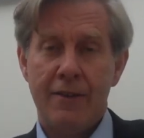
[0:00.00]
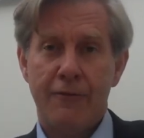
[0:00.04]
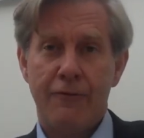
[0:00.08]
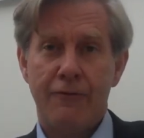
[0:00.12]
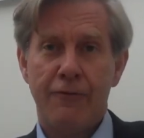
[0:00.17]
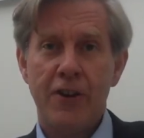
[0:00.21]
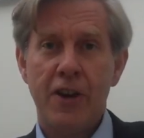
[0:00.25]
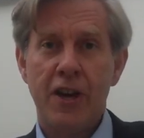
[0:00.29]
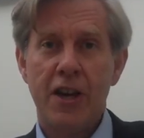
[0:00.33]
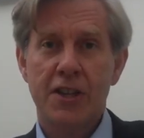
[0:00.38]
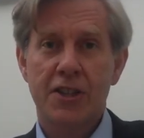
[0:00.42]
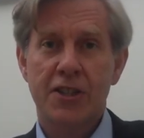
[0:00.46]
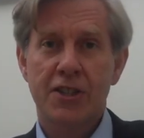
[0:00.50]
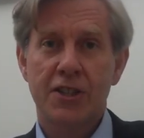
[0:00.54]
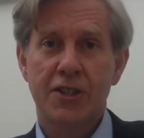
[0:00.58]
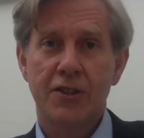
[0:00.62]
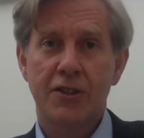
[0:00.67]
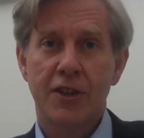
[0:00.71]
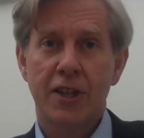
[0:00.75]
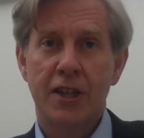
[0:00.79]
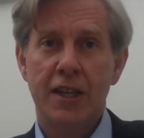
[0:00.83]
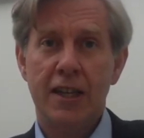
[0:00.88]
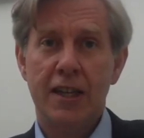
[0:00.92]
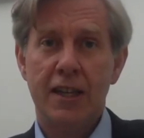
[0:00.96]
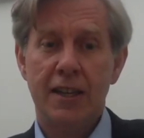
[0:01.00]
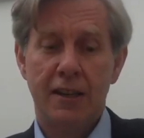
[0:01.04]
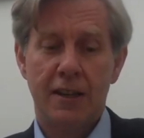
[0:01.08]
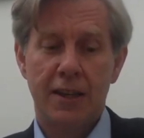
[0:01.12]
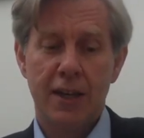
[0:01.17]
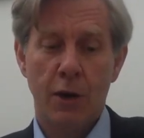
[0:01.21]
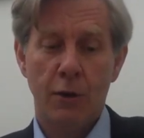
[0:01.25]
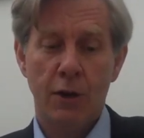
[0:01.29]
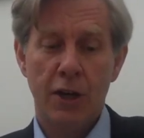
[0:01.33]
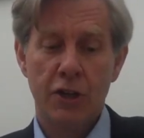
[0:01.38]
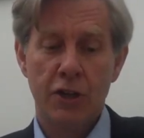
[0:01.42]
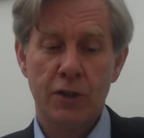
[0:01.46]
First, the
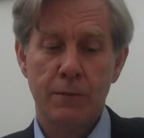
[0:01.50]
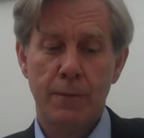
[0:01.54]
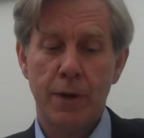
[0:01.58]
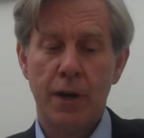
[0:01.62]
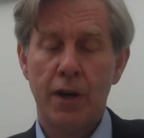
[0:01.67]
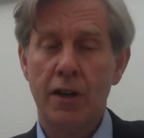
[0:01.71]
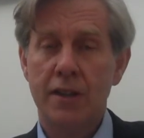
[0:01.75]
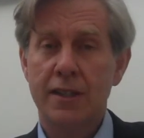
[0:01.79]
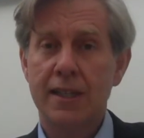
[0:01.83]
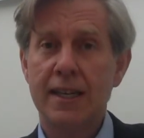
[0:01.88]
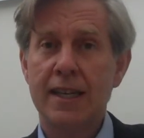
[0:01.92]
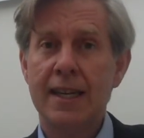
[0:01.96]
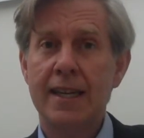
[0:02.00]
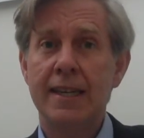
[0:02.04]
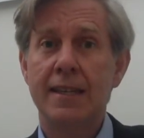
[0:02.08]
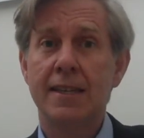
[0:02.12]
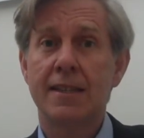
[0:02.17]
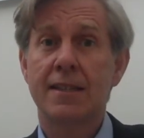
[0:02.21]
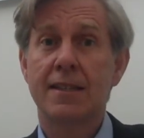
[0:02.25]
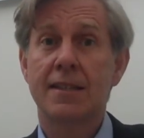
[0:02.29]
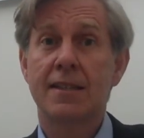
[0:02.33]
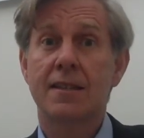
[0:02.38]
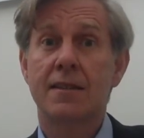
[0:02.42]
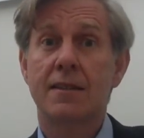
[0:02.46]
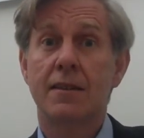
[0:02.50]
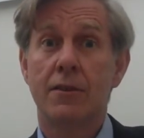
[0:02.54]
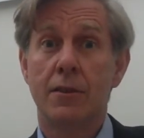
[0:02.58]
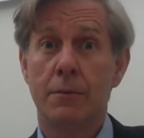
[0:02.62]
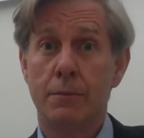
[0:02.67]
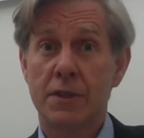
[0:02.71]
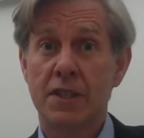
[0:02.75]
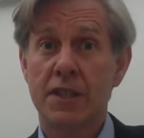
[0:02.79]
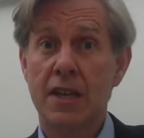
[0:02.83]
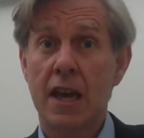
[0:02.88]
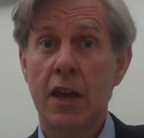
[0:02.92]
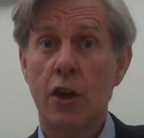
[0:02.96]
coalition party leaders
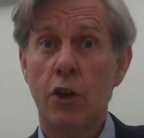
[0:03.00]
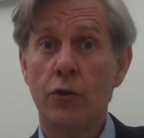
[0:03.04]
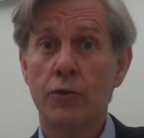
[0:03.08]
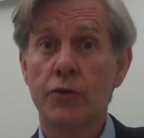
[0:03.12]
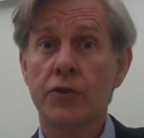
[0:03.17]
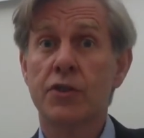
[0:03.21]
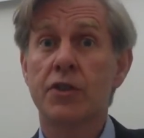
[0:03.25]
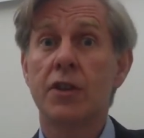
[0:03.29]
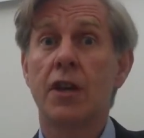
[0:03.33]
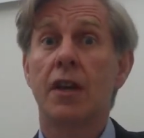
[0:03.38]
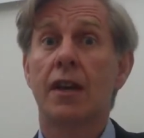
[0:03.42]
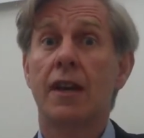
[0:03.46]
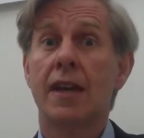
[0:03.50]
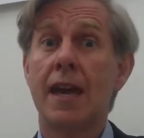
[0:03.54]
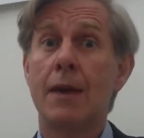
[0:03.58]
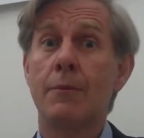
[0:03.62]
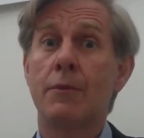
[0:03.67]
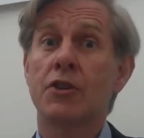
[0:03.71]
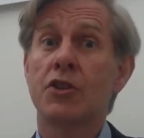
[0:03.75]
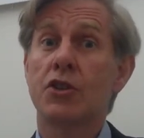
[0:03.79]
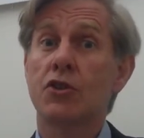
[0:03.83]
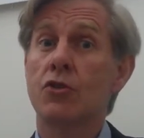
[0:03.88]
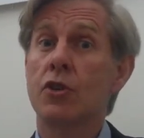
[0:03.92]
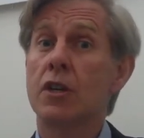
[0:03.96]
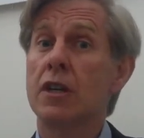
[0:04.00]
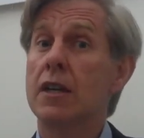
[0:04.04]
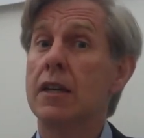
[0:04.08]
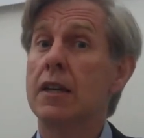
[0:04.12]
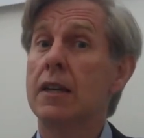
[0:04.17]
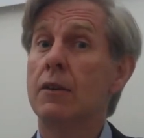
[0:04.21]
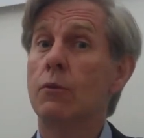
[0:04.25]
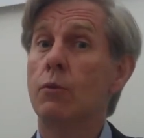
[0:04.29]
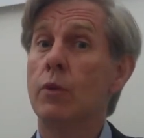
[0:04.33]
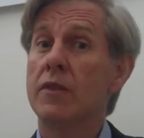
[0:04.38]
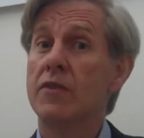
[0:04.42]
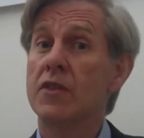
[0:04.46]
themselves.
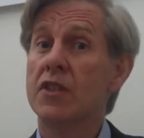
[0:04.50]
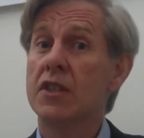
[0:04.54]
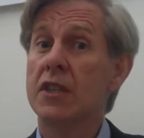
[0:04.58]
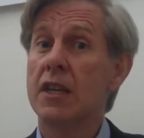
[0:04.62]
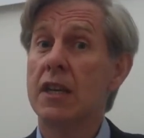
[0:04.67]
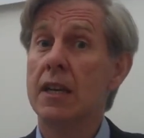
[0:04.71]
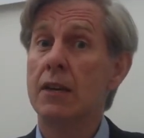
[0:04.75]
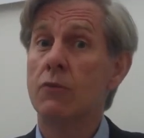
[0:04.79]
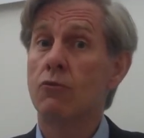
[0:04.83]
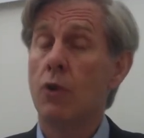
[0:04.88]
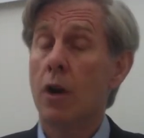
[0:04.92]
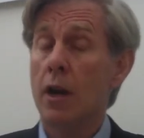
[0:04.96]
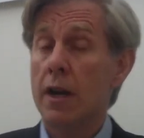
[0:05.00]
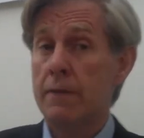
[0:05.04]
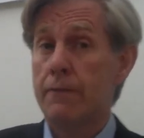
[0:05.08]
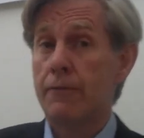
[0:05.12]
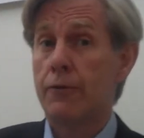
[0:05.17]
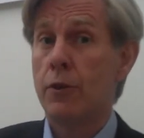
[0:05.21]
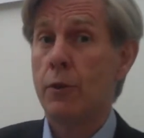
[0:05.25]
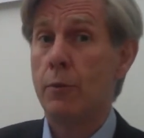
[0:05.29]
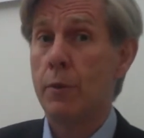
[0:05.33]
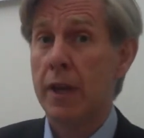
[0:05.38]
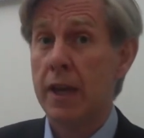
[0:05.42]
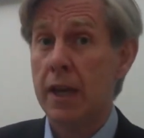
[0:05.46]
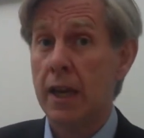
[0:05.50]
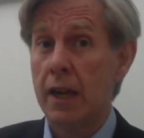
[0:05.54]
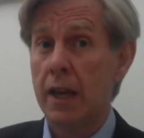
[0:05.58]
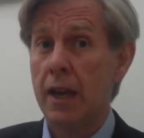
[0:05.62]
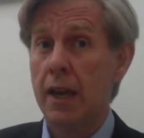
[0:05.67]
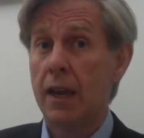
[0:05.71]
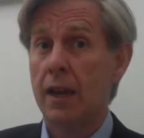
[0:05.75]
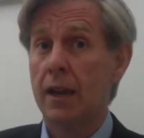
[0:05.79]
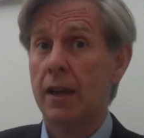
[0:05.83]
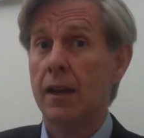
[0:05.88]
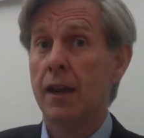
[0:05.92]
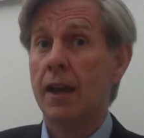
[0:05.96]
Chemistry, we've seen right from the
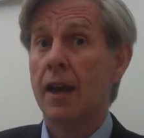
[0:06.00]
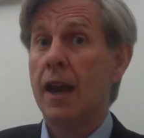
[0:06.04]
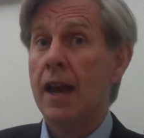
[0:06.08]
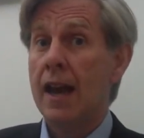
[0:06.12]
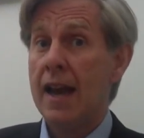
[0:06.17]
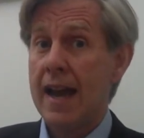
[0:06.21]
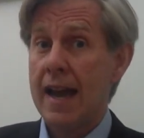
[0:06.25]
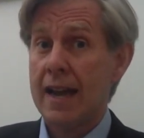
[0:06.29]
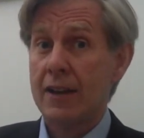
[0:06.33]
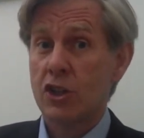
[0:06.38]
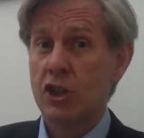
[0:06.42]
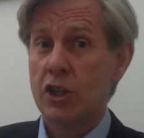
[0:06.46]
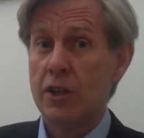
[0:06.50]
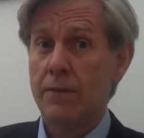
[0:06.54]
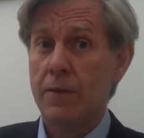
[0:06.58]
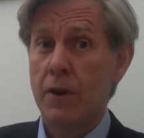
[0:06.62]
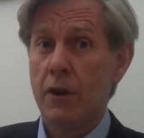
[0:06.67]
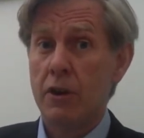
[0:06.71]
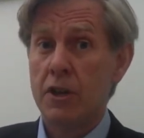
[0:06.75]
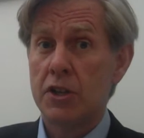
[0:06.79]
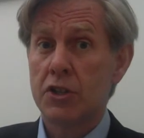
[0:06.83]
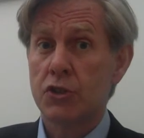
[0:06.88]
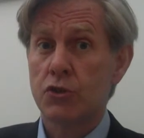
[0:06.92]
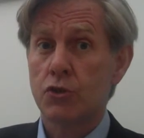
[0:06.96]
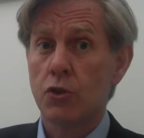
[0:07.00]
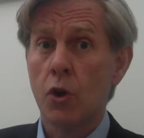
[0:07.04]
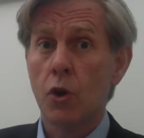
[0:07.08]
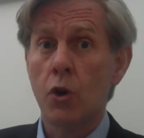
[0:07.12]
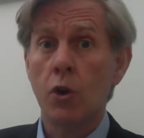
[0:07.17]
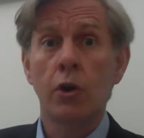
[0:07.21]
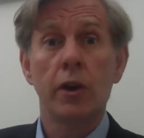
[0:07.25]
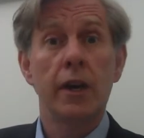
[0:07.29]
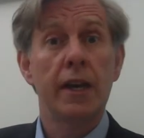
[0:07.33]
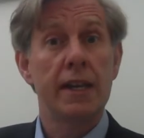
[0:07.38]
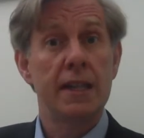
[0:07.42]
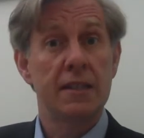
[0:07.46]
beginning, actually very
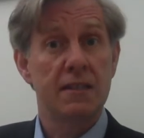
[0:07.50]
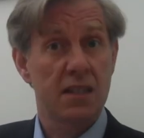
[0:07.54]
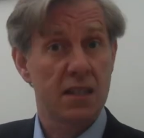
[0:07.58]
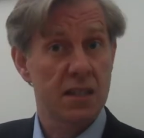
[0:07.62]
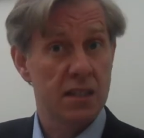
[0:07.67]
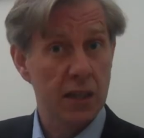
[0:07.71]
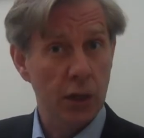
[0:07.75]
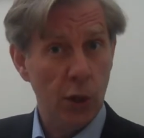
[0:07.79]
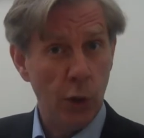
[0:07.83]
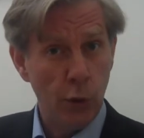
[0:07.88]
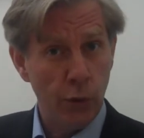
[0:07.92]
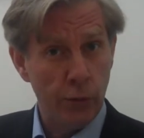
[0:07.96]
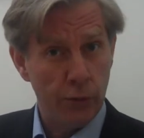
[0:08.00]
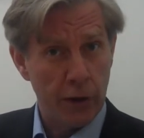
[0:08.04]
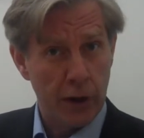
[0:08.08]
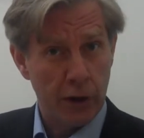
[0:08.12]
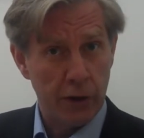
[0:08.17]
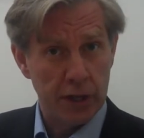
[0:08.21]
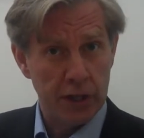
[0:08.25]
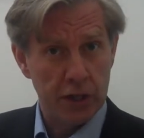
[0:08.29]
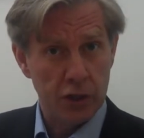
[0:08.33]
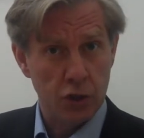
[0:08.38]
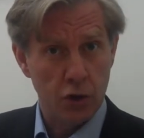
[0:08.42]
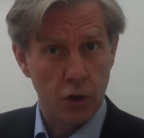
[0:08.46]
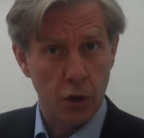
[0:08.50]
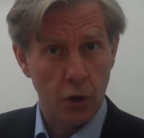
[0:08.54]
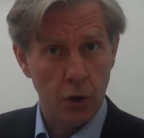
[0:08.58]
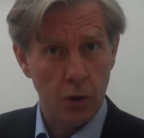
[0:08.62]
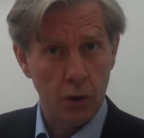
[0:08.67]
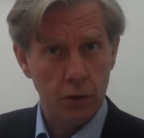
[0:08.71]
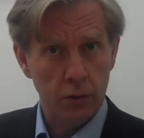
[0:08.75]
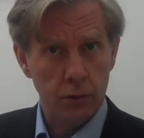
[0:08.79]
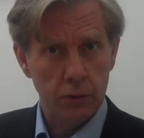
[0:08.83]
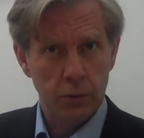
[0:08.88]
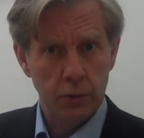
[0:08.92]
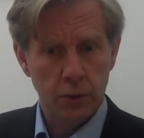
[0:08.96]
strong. It's still very
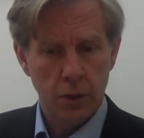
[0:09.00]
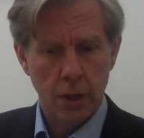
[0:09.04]
strong.